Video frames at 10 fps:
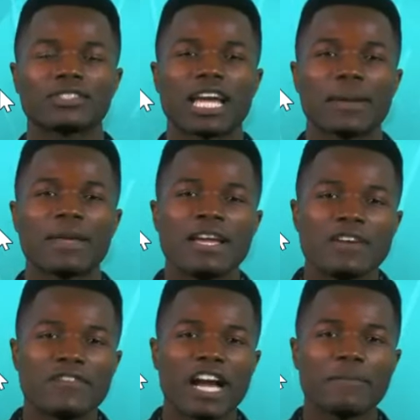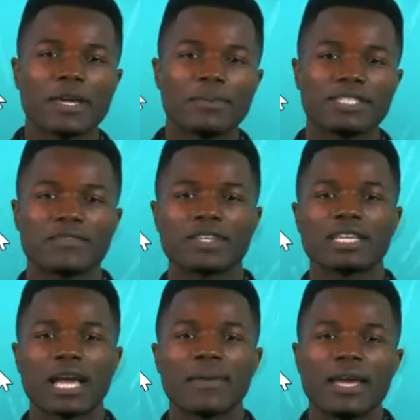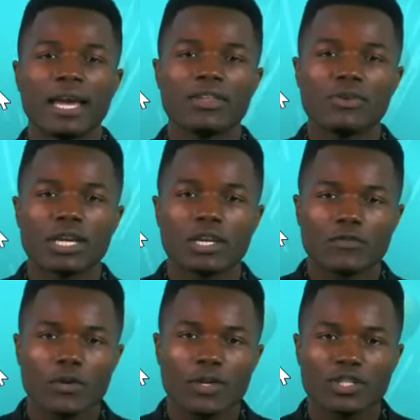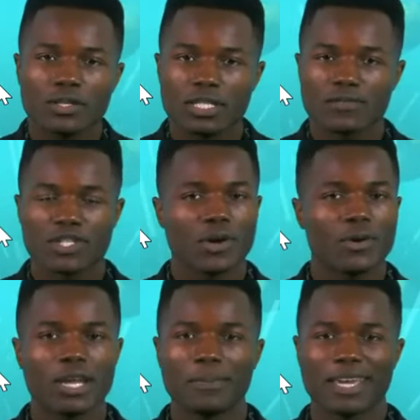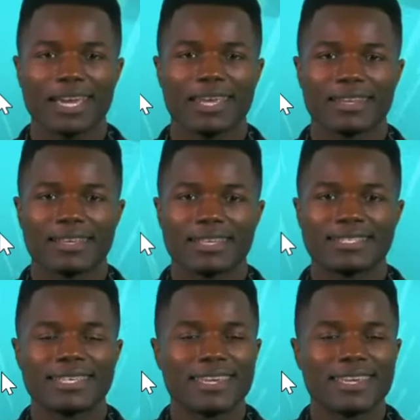Eastern Time, 5 p.m. Pacific Time, and you'll get a free rejoin just for showing up again.